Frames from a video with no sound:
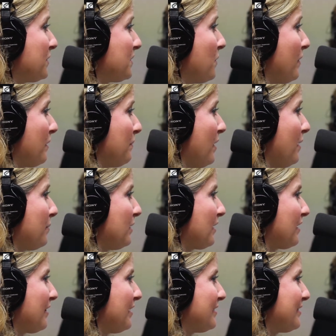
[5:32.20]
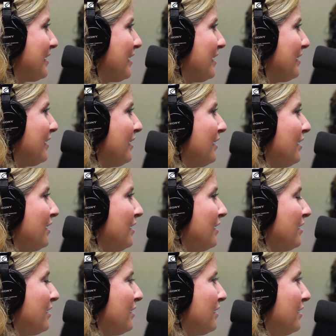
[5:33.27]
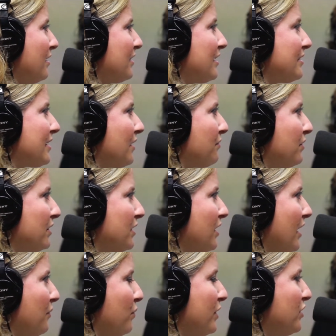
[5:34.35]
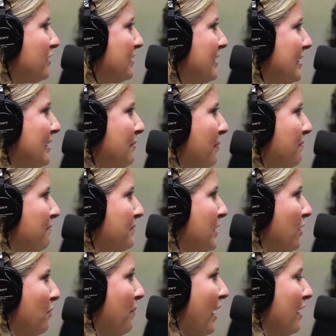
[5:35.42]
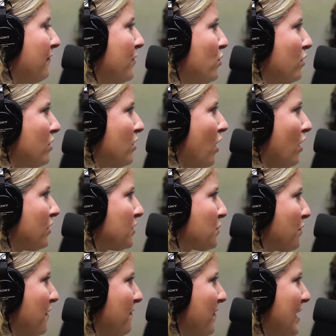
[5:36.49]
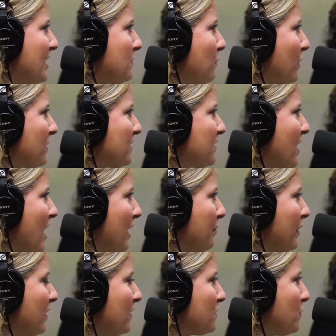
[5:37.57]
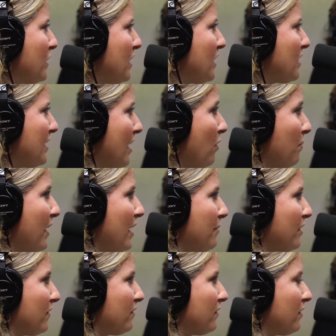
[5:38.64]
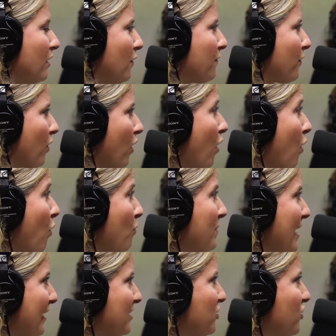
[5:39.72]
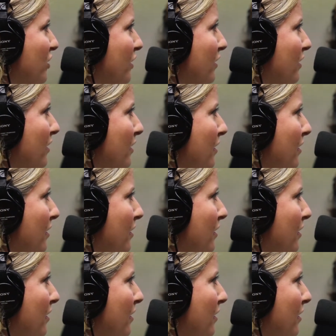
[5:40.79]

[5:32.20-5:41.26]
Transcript: was going public that said, Elise, we just need to, buy a few $100s worth of Facebook stock because we need the down payment, for a home next year.